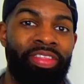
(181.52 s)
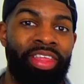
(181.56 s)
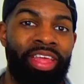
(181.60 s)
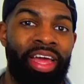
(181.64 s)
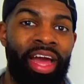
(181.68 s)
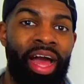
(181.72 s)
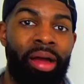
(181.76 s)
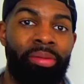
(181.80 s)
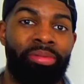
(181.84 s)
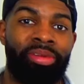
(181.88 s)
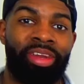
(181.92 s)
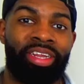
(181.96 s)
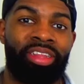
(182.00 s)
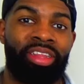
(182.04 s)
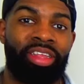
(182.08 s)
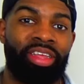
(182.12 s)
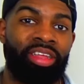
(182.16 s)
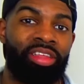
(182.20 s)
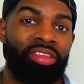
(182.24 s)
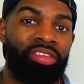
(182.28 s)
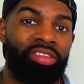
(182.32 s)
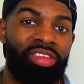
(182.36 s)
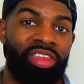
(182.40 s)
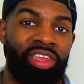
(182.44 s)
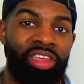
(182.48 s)
the object
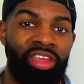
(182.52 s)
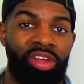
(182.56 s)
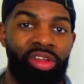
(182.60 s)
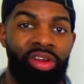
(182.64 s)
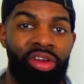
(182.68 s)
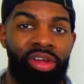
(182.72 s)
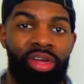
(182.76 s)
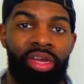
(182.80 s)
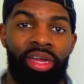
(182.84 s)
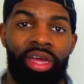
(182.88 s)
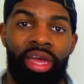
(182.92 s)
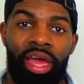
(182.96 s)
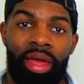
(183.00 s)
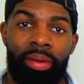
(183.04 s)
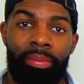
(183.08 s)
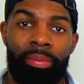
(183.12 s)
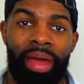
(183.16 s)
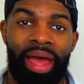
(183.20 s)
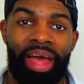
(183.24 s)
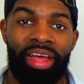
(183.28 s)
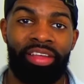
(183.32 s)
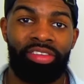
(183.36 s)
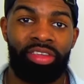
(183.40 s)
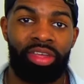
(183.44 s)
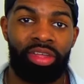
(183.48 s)
is singular and
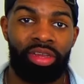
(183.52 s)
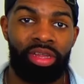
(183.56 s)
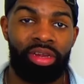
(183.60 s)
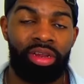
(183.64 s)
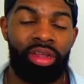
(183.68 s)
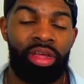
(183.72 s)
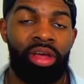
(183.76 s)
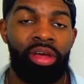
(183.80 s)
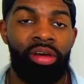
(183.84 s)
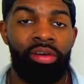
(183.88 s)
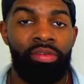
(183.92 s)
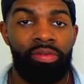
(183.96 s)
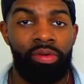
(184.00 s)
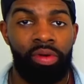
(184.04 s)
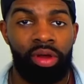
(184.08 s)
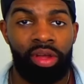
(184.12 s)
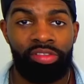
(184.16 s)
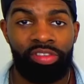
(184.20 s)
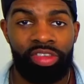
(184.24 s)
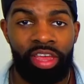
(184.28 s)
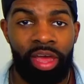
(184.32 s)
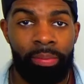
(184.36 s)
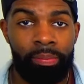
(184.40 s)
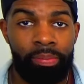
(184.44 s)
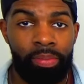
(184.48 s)
masculine. For
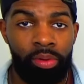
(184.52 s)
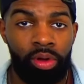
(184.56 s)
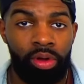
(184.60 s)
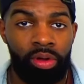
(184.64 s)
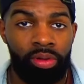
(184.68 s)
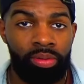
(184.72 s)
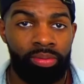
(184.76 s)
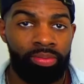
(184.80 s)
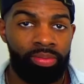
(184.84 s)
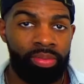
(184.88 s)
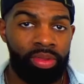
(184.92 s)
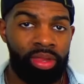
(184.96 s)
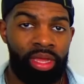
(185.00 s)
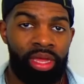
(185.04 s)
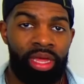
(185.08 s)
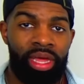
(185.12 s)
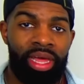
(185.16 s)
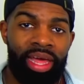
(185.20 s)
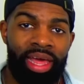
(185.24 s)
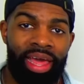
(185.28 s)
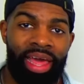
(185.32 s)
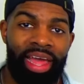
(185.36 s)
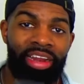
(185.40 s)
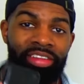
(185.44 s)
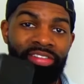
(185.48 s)
example,
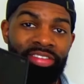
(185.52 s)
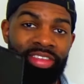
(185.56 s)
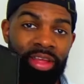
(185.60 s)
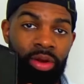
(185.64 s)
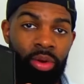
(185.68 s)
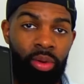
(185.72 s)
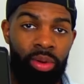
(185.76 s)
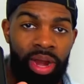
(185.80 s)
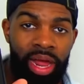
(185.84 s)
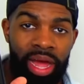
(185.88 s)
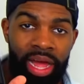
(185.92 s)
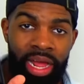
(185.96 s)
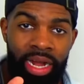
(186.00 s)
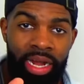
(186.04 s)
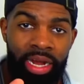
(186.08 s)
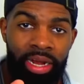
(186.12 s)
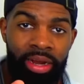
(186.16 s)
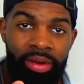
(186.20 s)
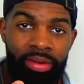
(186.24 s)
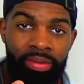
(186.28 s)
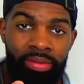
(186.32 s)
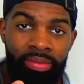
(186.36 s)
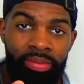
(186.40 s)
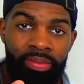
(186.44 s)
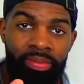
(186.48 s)
el celular
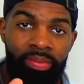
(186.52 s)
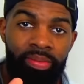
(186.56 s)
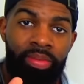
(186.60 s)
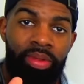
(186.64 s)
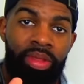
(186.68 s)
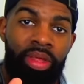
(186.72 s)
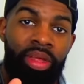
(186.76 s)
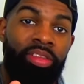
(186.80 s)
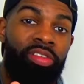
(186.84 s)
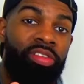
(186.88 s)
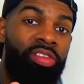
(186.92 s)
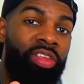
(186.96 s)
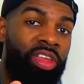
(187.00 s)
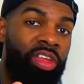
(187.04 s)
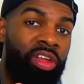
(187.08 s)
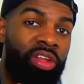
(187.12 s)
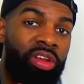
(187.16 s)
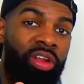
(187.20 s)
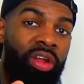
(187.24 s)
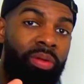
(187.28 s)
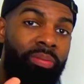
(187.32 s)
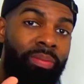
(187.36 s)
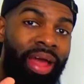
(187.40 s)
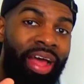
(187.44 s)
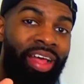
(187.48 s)
is
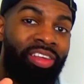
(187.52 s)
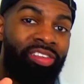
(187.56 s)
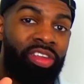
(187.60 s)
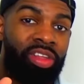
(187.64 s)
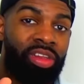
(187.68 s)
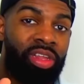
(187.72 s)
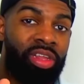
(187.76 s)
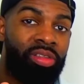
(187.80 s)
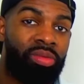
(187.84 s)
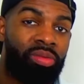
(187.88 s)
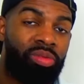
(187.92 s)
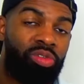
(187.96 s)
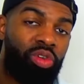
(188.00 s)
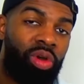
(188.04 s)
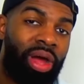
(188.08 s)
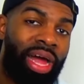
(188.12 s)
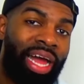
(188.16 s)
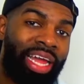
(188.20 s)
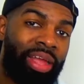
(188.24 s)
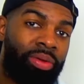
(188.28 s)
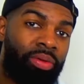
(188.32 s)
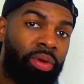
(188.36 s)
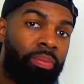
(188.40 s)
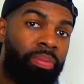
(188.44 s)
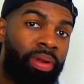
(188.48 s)
singular and masculine, so I
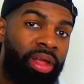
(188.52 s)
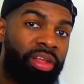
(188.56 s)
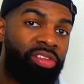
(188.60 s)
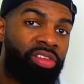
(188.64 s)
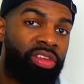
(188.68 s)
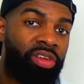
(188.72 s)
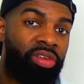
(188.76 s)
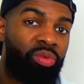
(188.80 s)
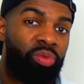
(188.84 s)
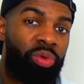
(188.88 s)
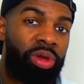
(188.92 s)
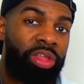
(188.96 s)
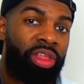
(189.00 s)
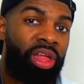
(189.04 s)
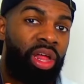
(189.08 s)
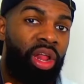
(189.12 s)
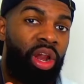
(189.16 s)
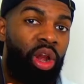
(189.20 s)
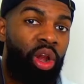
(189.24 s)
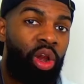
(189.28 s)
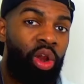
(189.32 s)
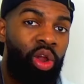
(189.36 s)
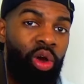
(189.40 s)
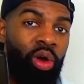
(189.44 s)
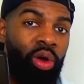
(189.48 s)
can replace it with
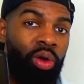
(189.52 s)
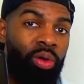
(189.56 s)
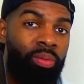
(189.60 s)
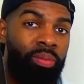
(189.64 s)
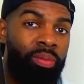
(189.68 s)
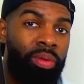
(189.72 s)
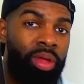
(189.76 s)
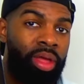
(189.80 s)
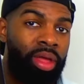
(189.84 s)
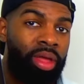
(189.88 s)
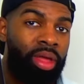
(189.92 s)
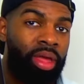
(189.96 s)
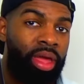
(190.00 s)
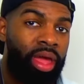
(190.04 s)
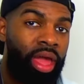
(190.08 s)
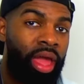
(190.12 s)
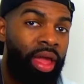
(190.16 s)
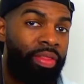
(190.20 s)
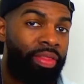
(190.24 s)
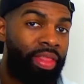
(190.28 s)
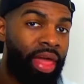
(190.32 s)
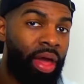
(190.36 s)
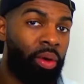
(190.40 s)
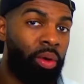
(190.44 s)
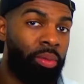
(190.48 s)
lo,
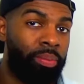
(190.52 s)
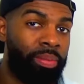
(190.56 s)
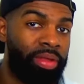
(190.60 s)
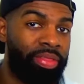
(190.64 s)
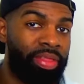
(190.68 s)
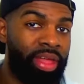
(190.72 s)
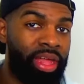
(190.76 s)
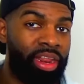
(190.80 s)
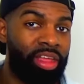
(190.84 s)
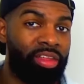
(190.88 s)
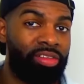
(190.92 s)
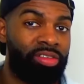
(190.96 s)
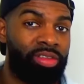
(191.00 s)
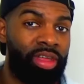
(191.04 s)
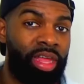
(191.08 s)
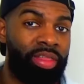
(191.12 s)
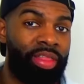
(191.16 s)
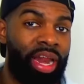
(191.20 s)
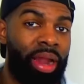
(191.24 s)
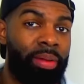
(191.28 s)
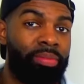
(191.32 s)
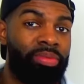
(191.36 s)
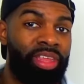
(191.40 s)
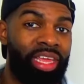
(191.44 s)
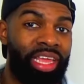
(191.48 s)
and that will mean that
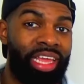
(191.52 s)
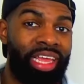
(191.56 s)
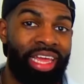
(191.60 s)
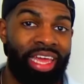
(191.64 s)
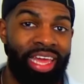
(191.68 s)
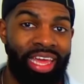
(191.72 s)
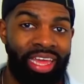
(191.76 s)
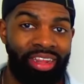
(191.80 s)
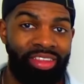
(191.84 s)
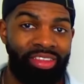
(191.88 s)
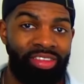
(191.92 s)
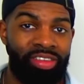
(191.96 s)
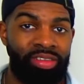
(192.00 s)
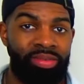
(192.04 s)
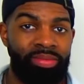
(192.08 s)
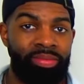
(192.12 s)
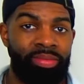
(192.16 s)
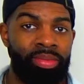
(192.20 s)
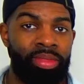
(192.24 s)
I'm saying it.